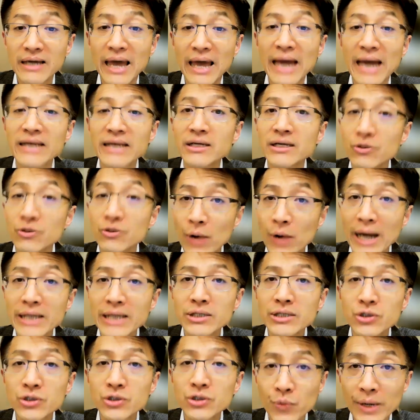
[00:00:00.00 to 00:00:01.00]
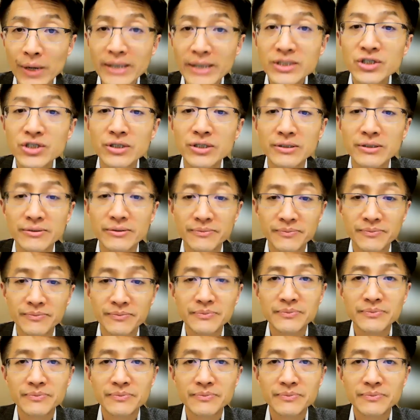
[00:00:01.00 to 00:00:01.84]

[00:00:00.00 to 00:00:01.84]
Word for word: at the right direction.